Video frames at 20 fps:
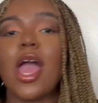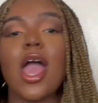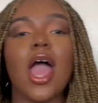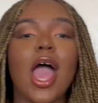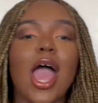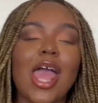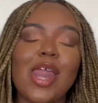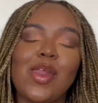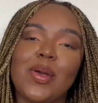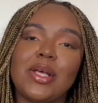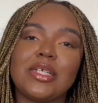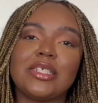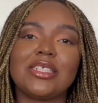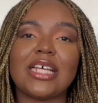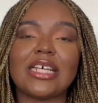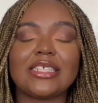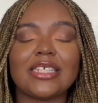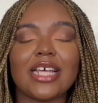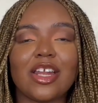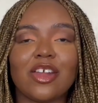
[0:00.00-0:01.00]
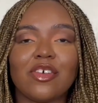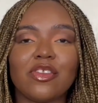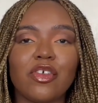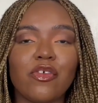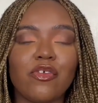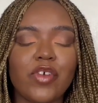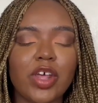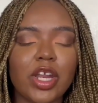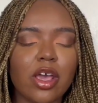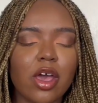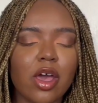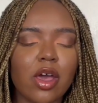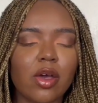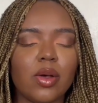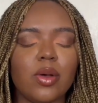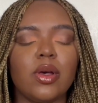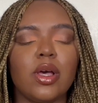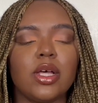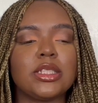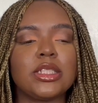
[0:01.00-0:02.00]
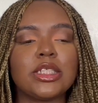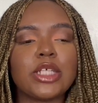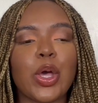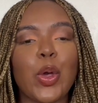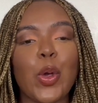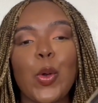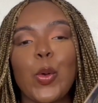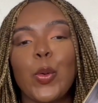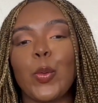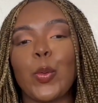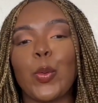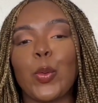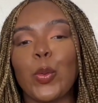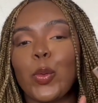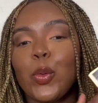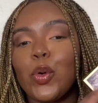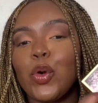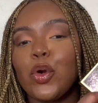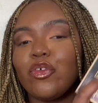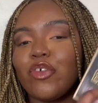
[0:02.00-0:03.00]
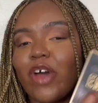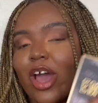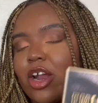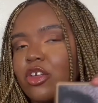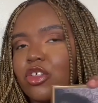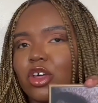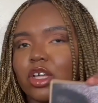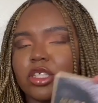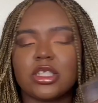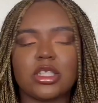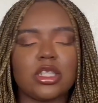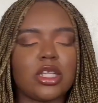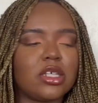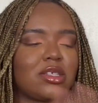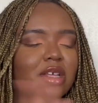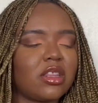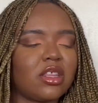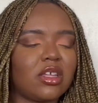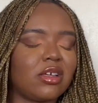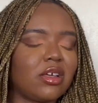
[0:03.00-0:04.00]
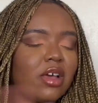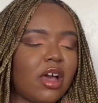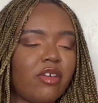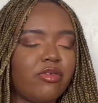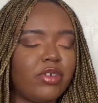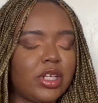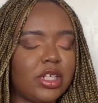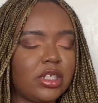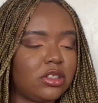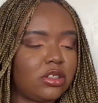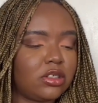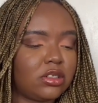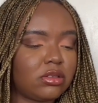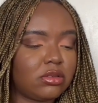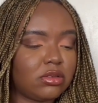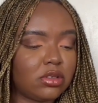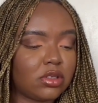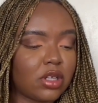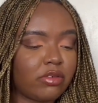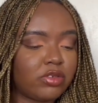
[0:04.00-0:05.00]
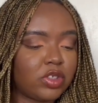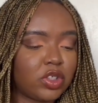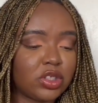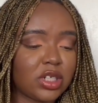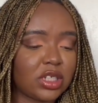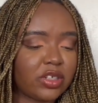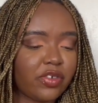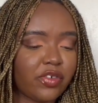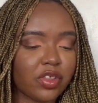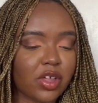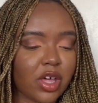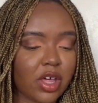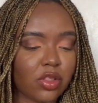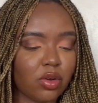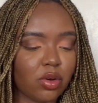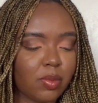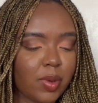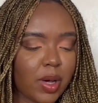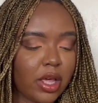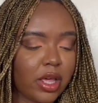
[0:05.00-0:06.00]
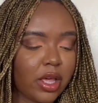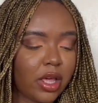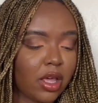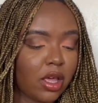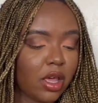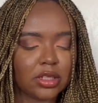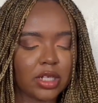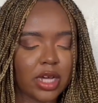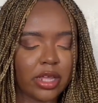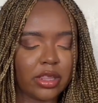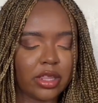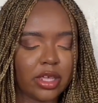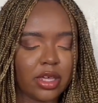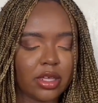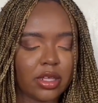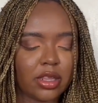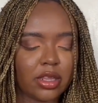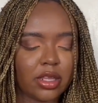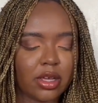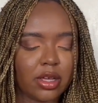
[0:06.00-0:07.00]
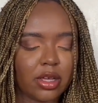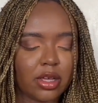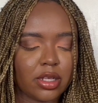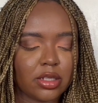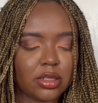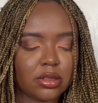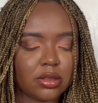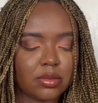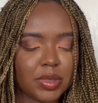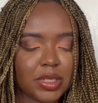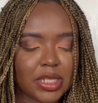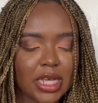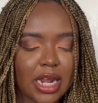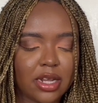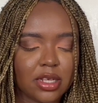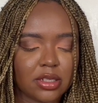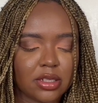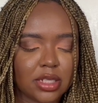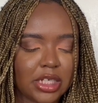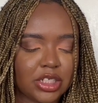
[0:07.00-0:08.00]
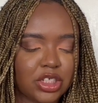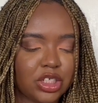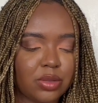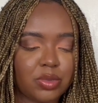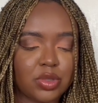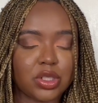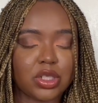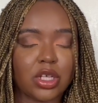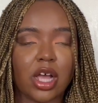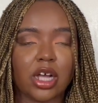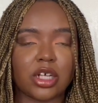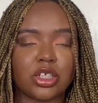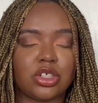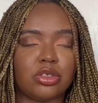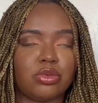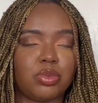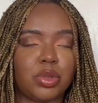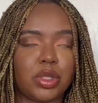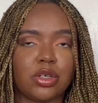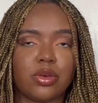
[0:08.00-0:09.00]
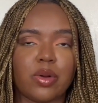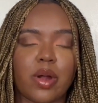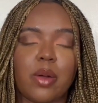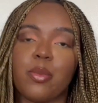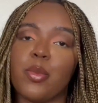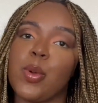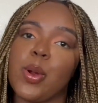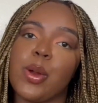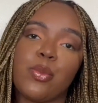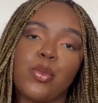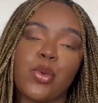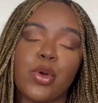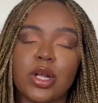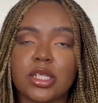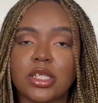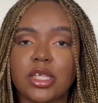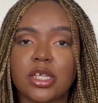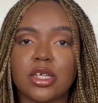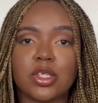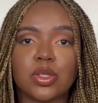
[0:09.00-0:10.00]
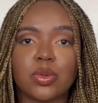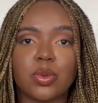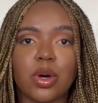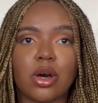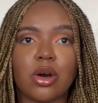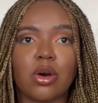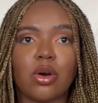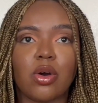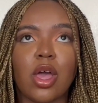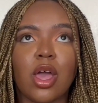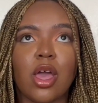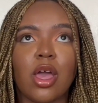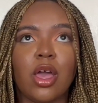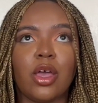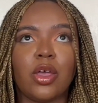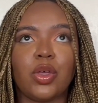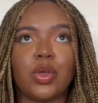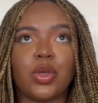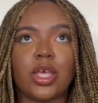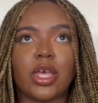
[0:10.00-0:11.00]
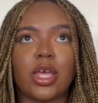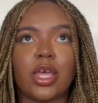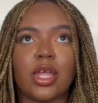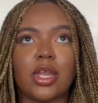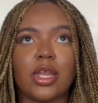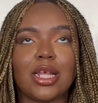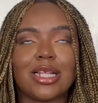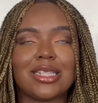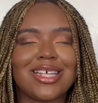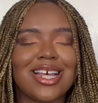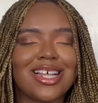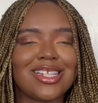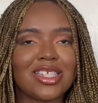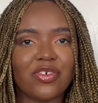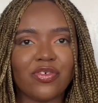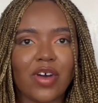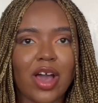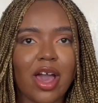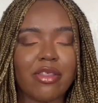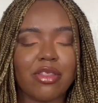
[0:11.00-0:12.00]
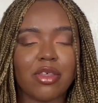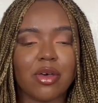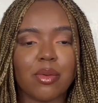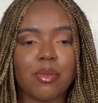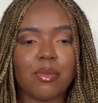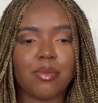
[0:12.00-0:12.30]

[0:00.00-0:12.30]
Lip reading: Anyway, so that's the end of the video. So final thoughts on this. I think I've told you guys everything I thought about it. I think the metallics / shimmers are actually really quite pretty as well. You can intensify them